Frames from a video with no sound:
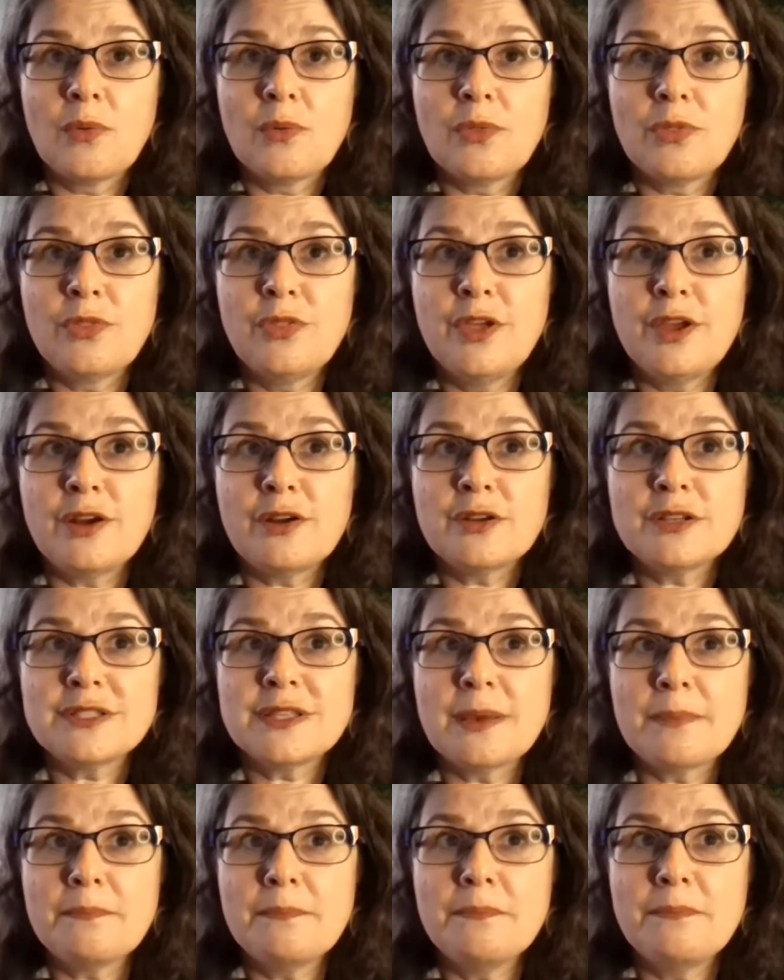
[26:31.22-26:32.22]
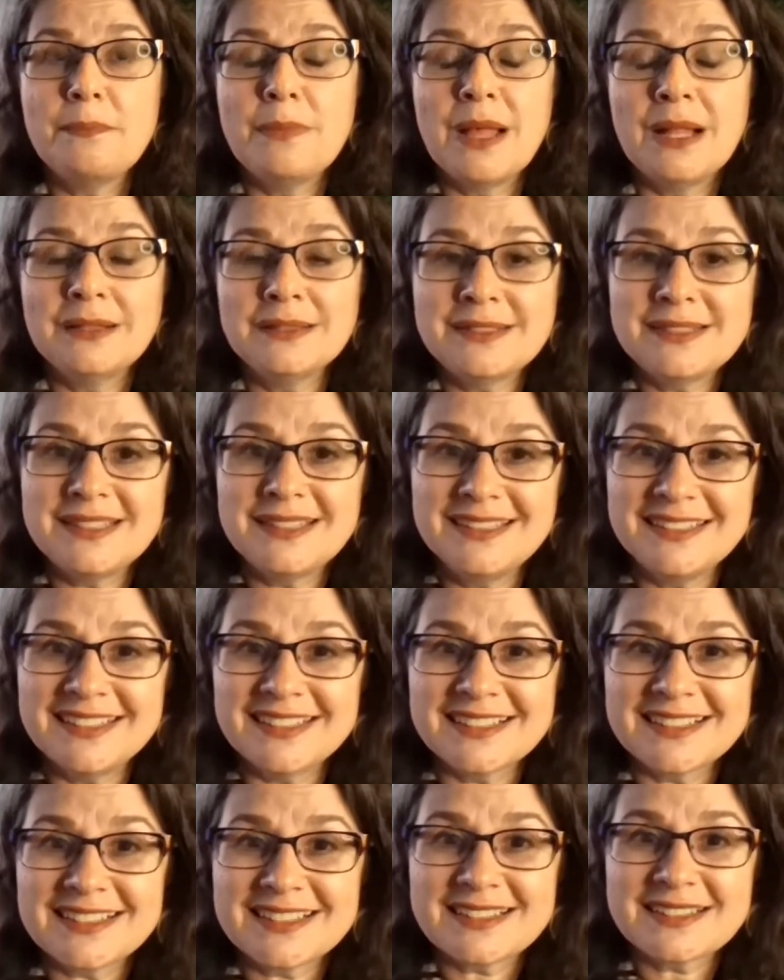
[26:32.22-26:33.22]
There is a
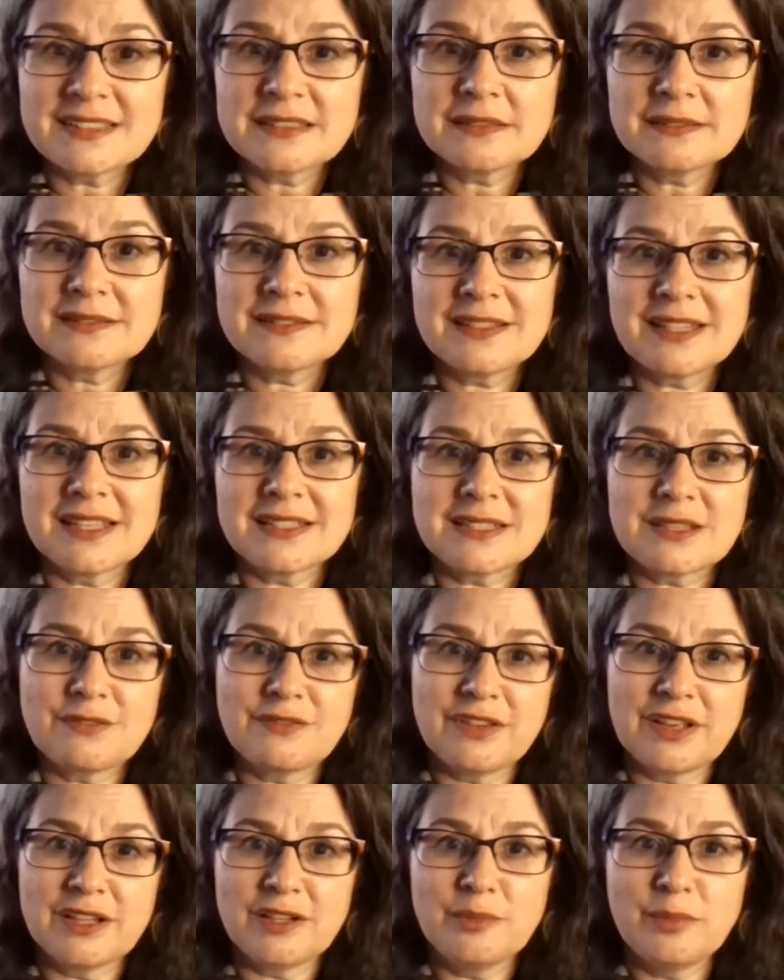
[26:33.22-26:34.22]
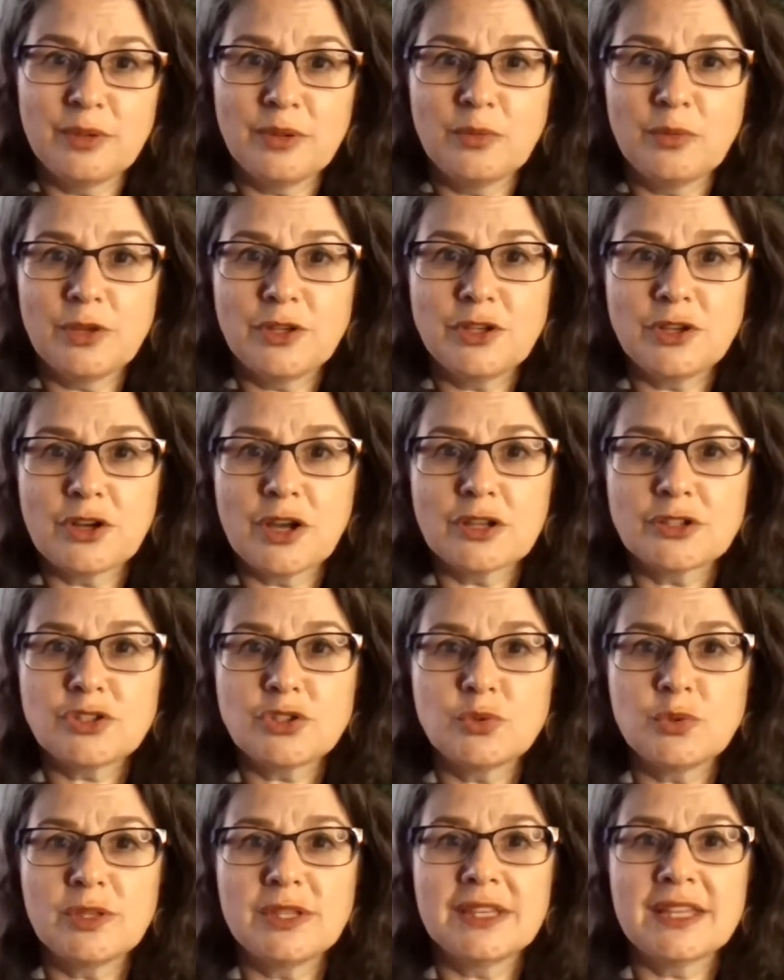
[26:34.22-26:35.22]
meltiness that's available when you're not
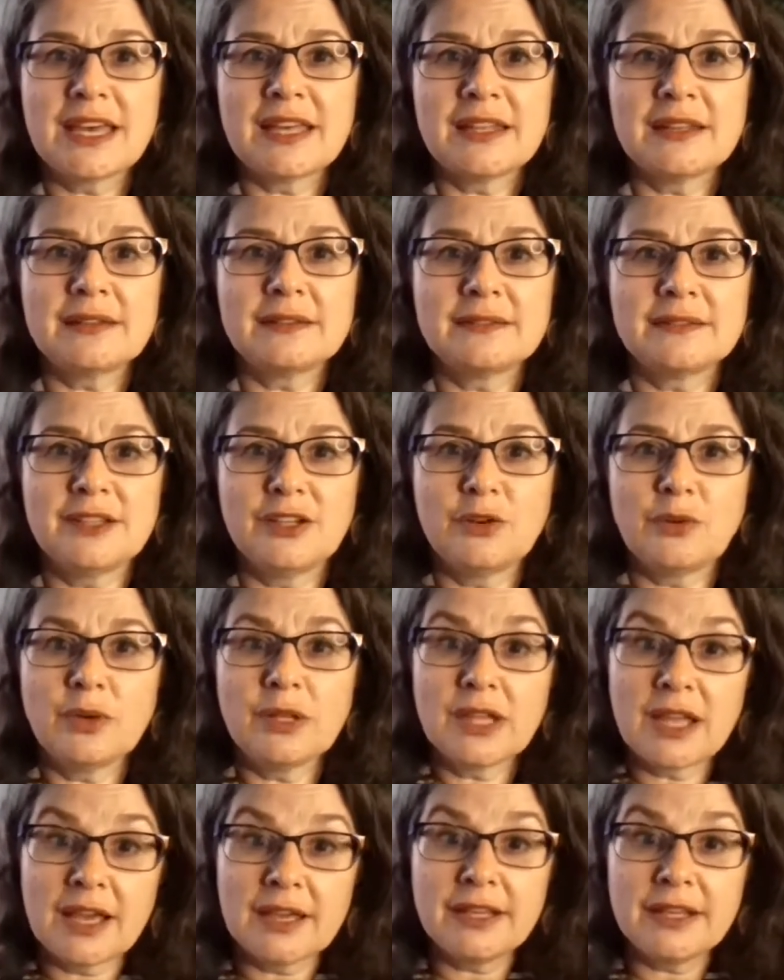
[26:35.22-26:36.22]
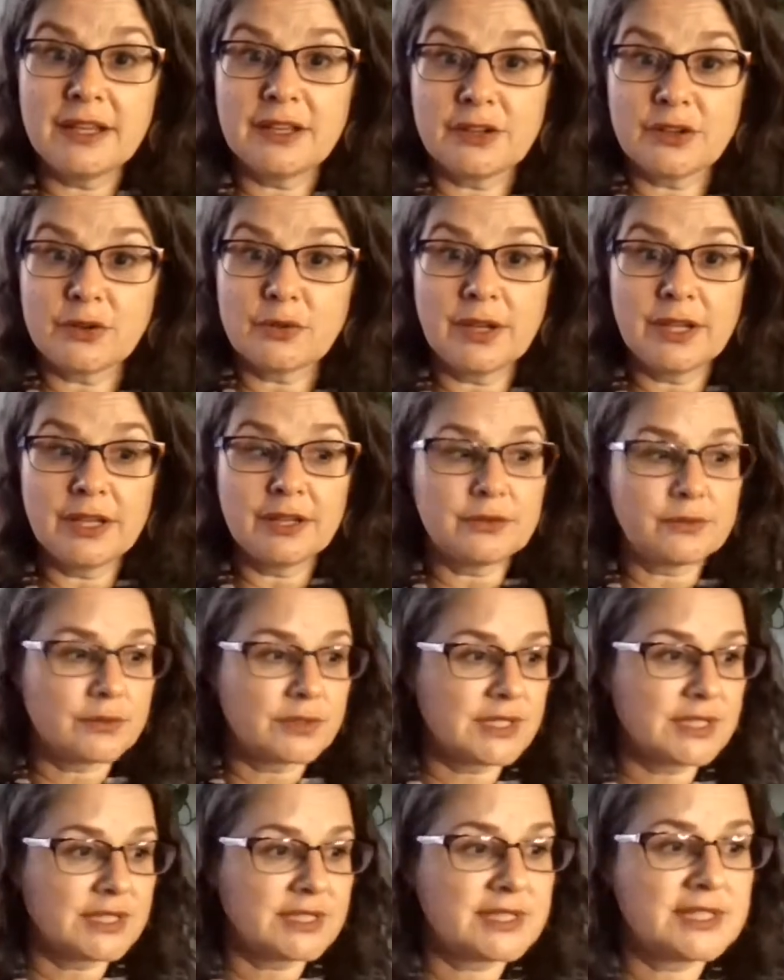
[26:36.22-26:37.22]
doing that, aligning and agreeing and
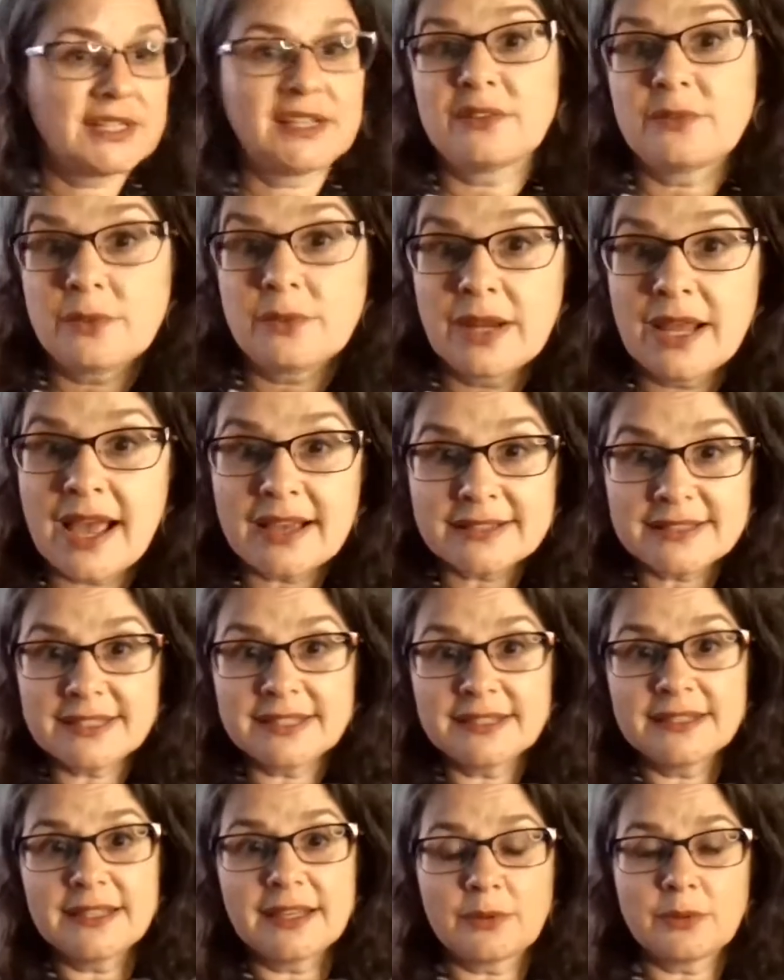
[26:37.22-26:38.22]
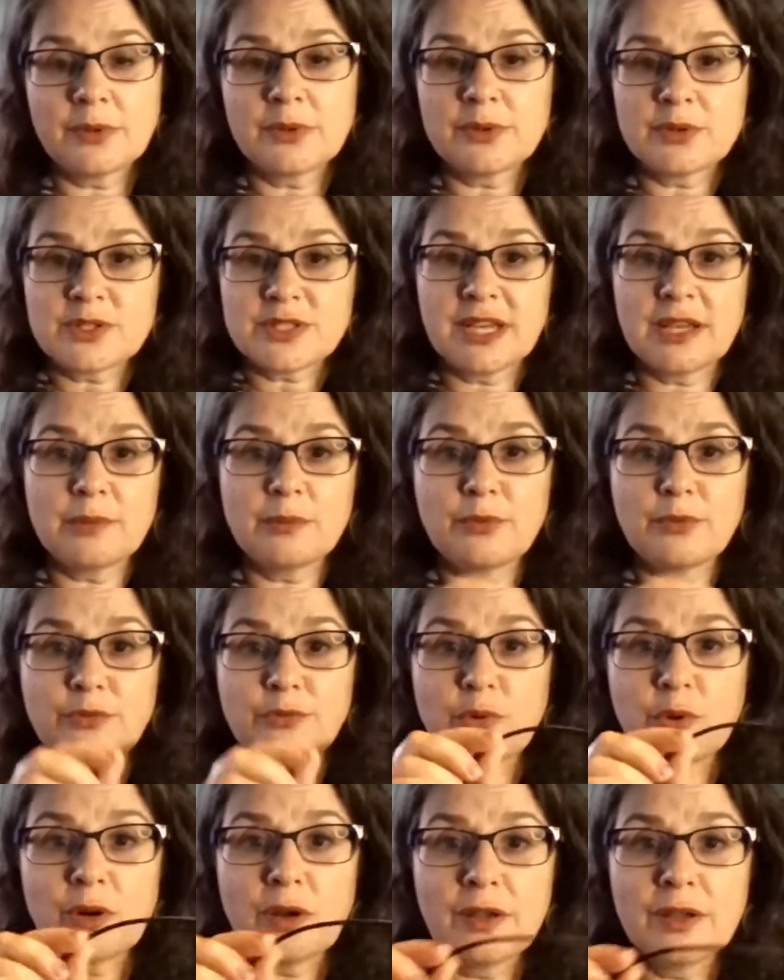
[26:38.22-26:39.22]
resisting and reacting like we were saying
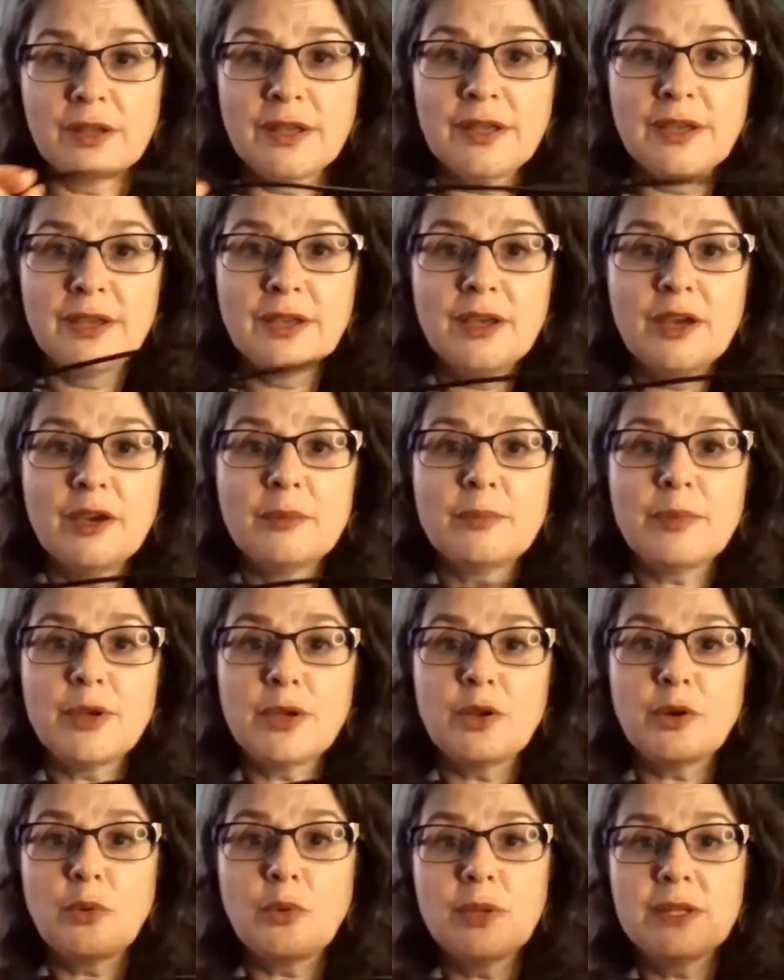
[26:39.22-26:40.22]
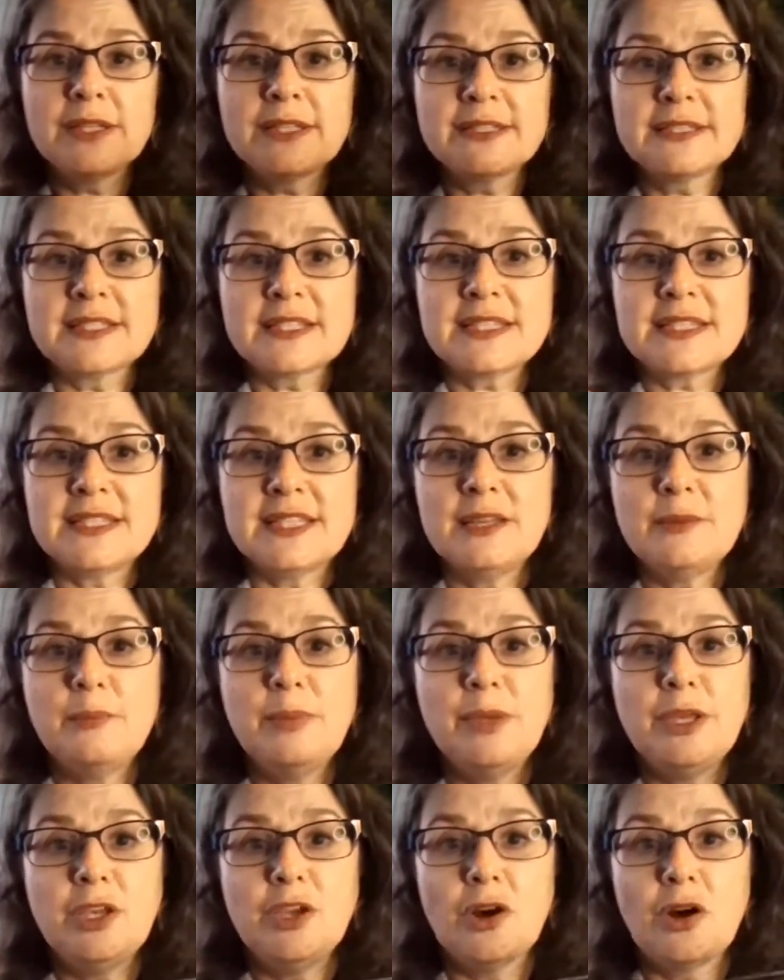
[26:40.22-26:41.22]
before, but you're willing to see
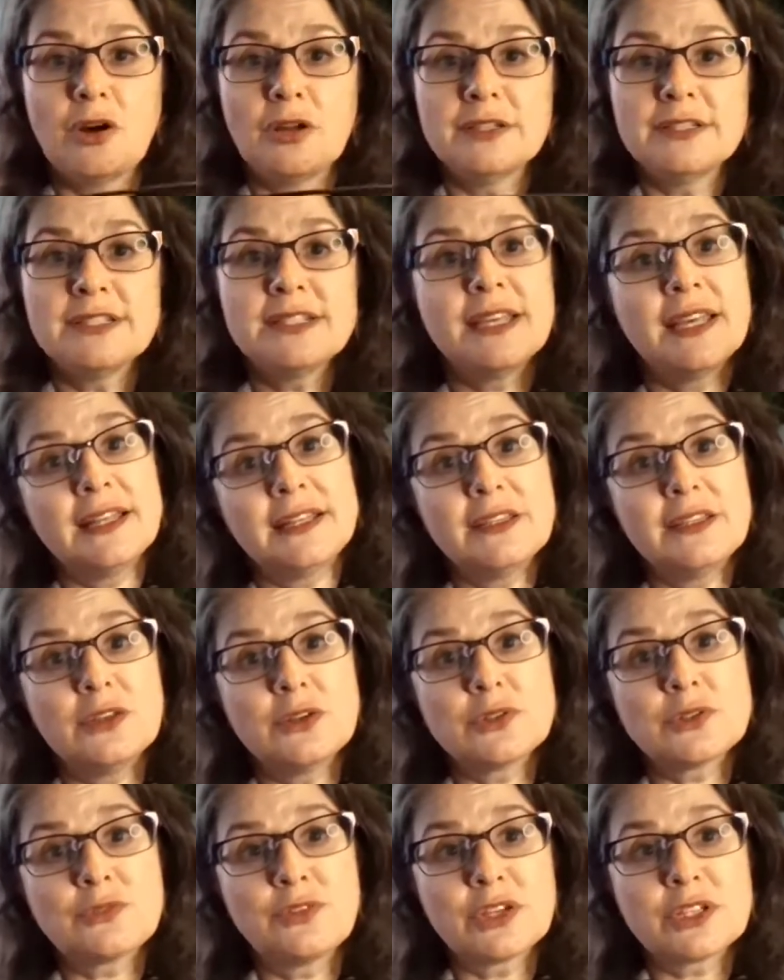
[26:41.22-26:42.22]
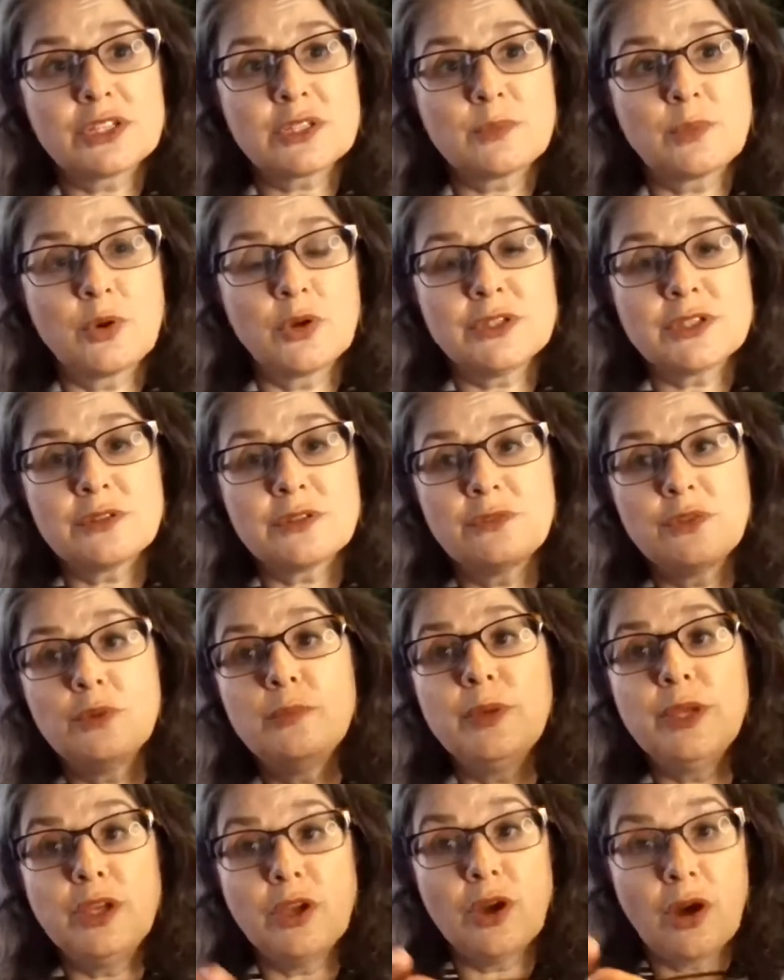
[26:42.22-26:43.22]
beyond any of those fixed points of view,
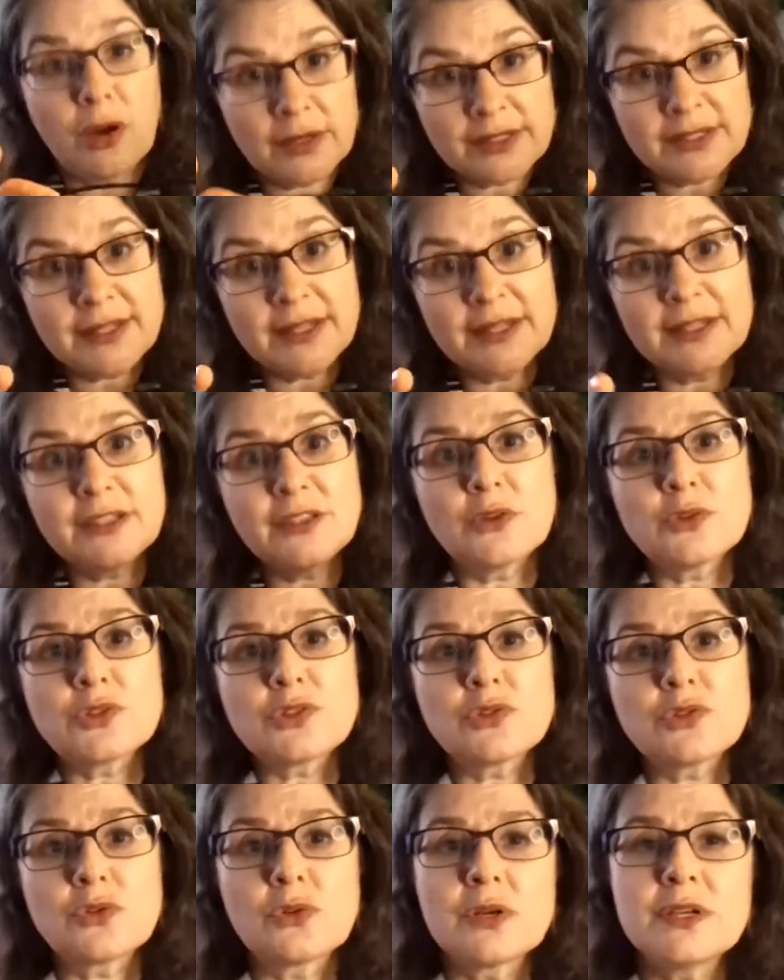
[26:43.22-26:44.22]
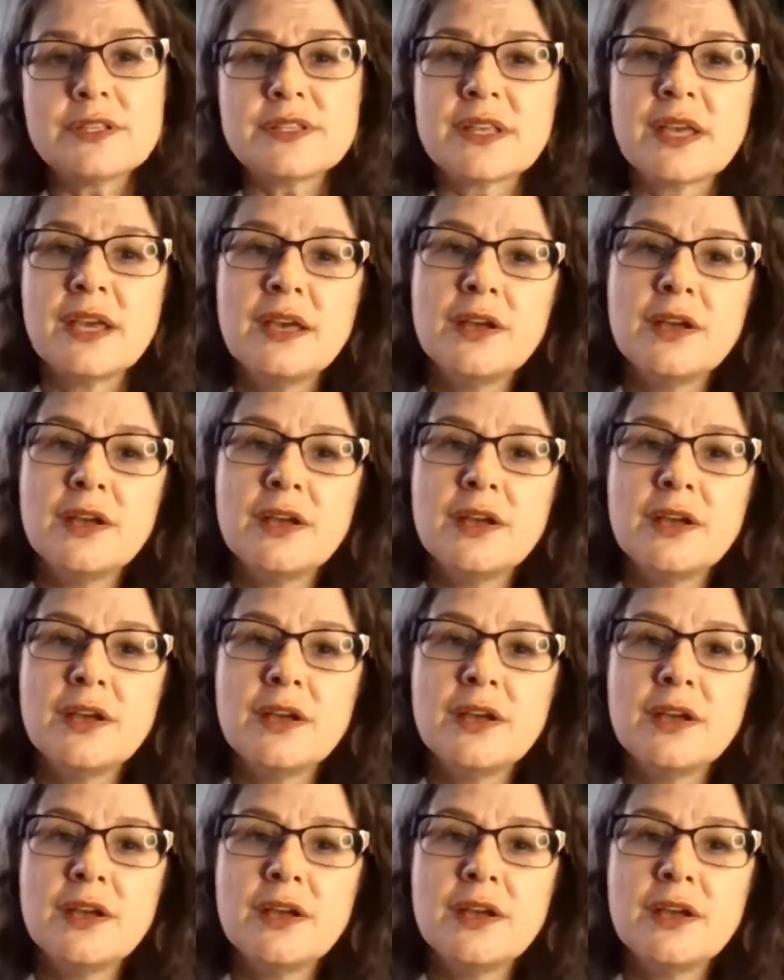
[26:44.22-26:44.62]
beyond any of those stories.